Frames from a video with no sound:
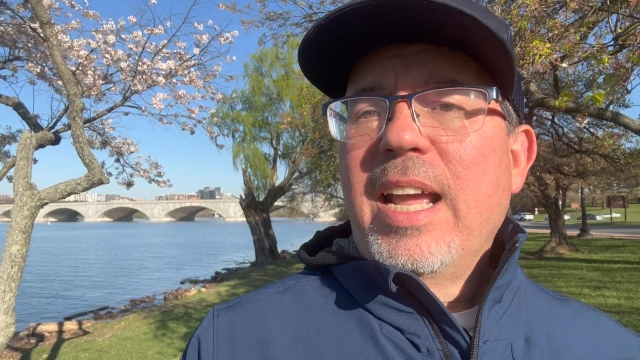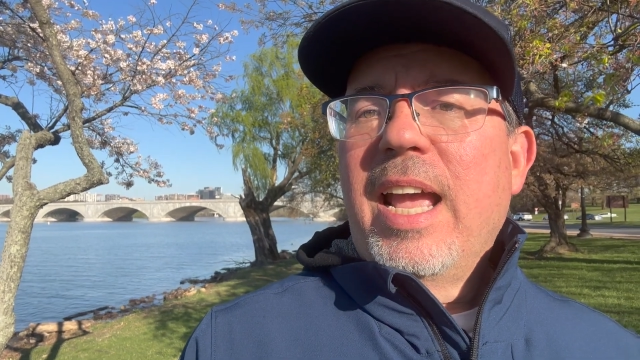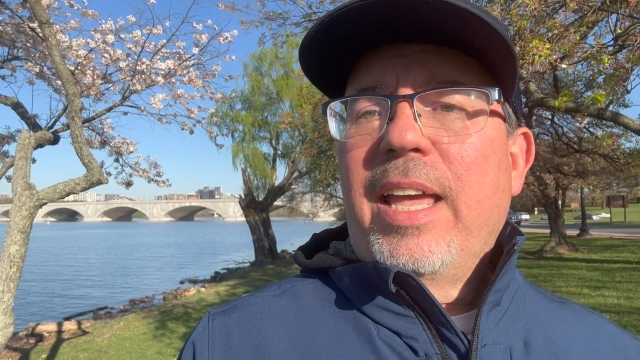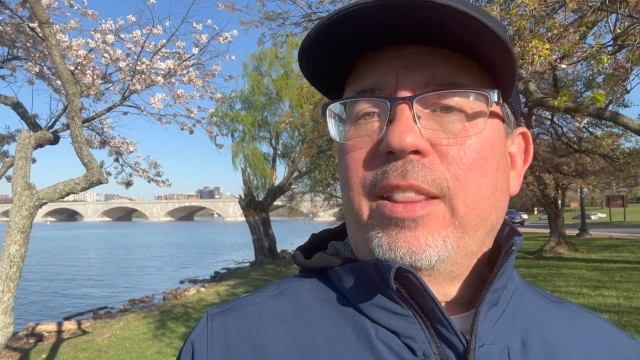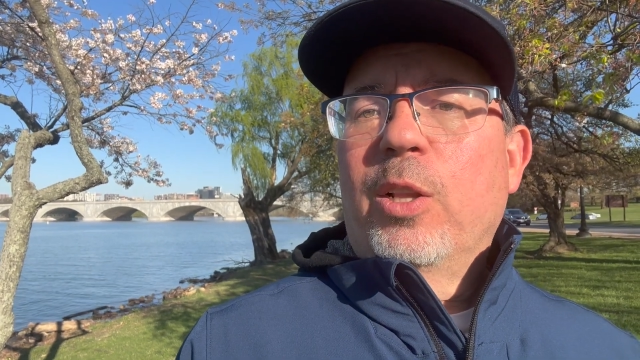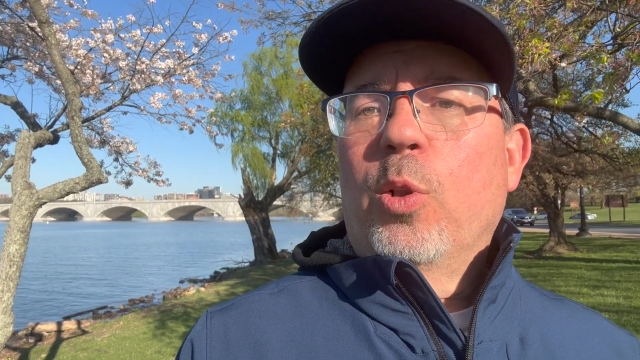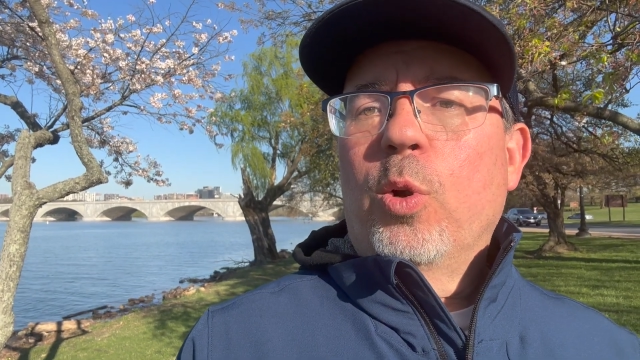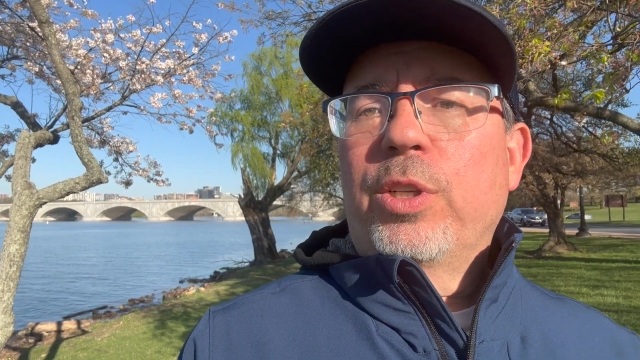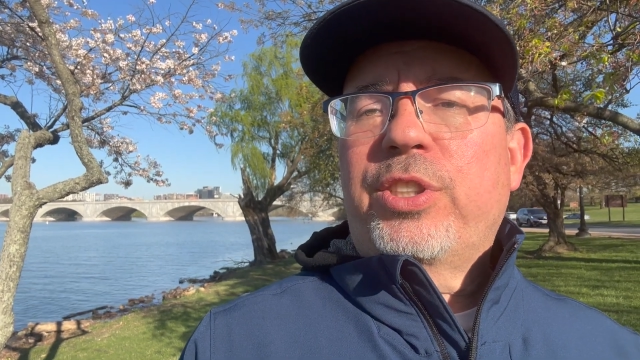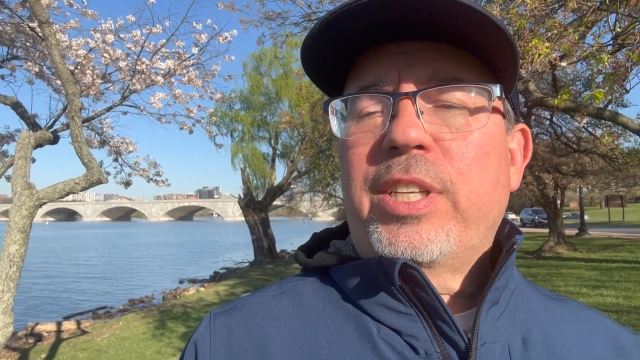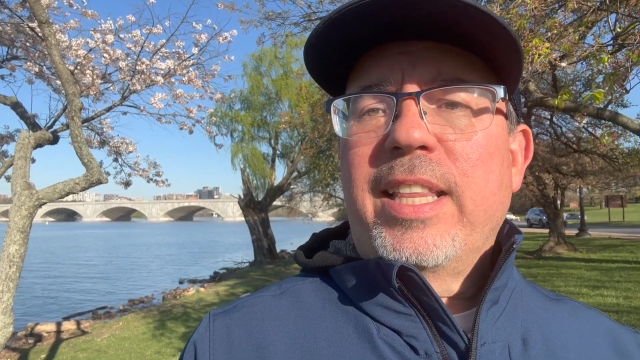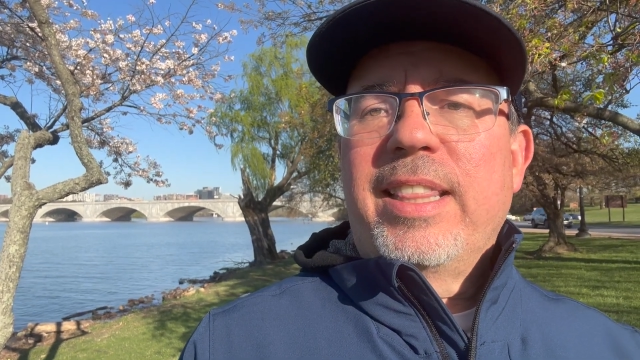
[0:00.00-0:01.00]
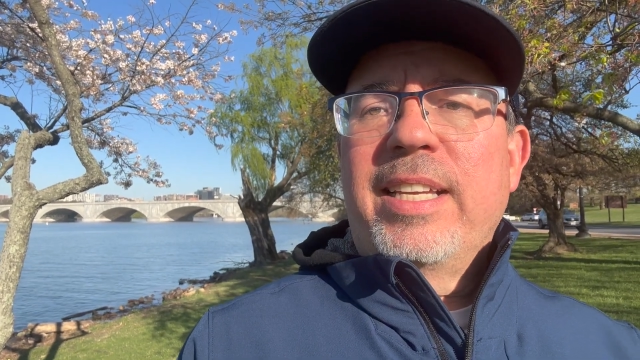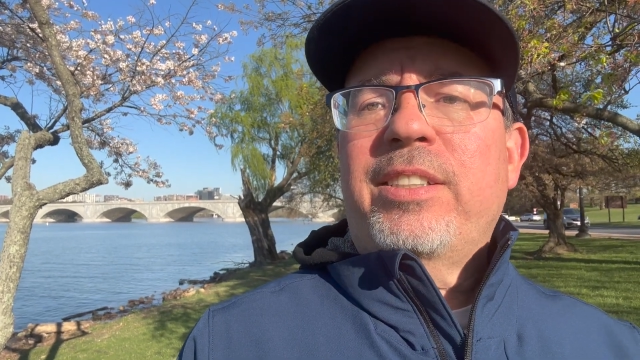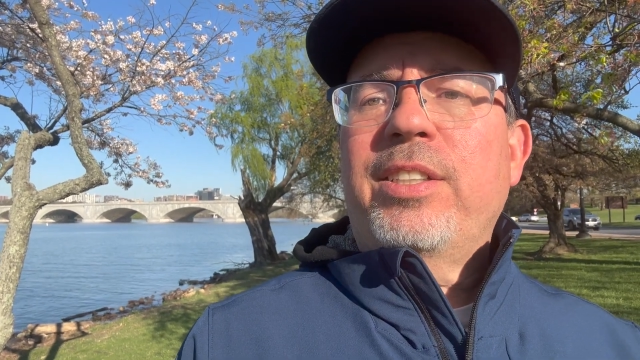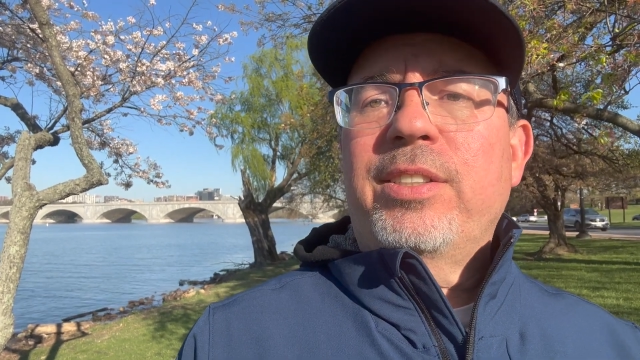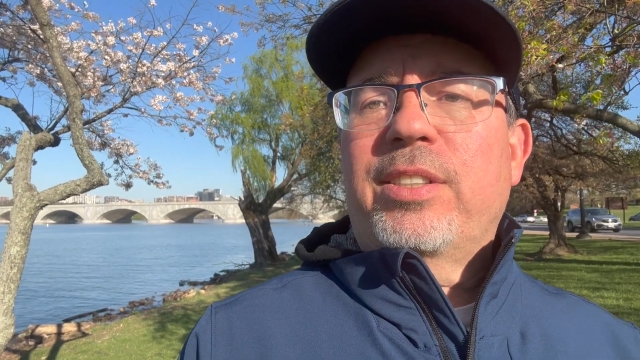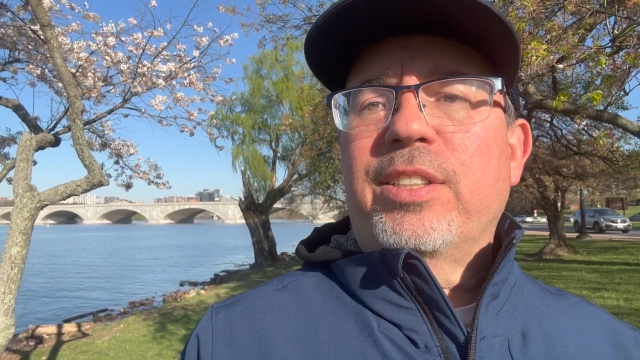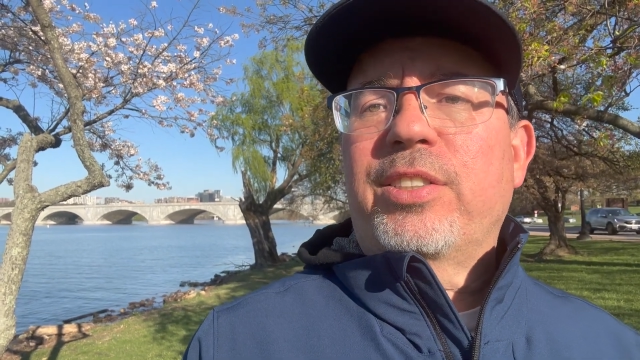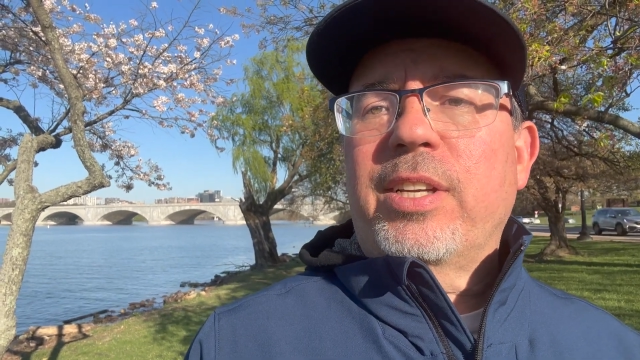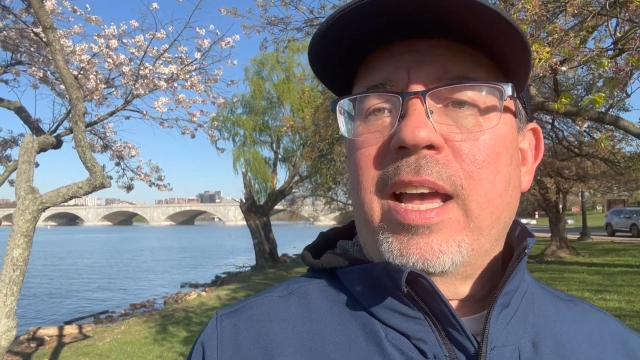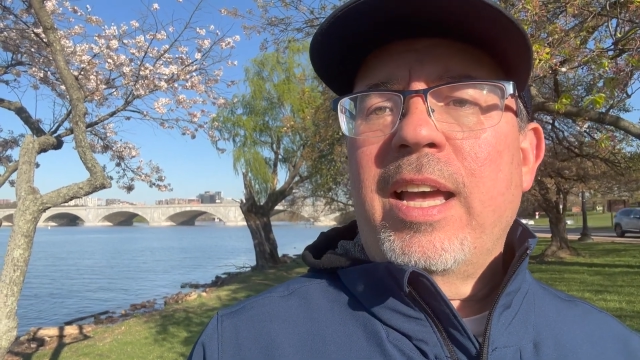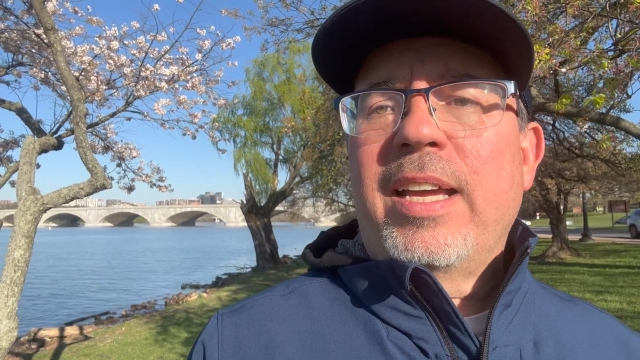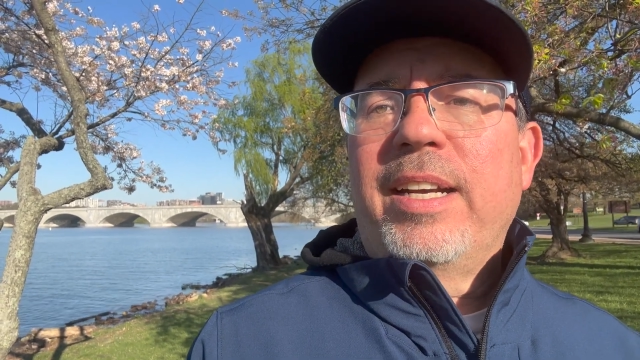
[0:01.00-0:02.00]
And the Lord said, "This is the
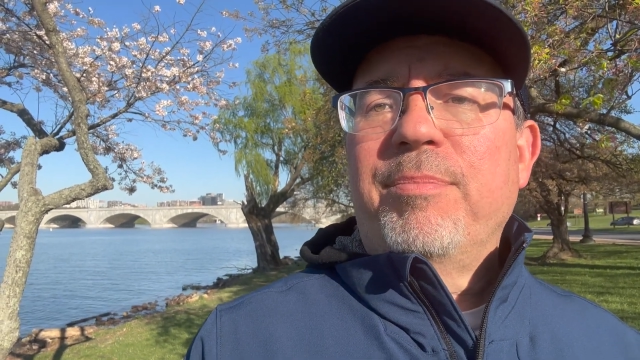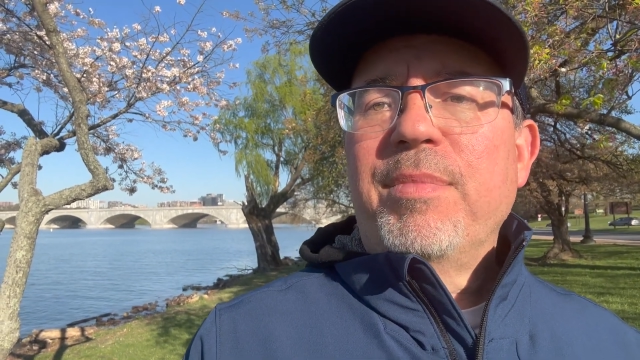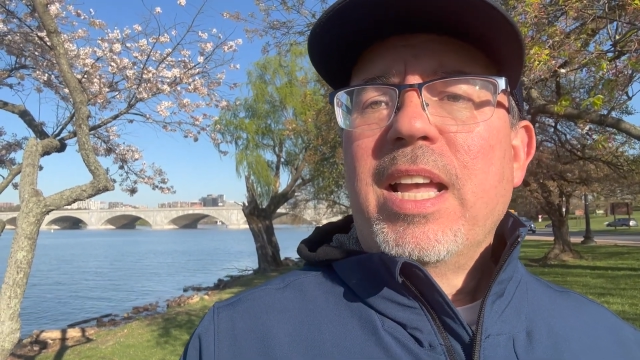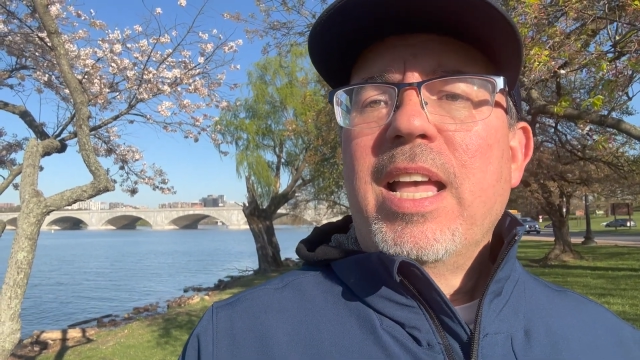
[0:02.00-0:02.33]
sign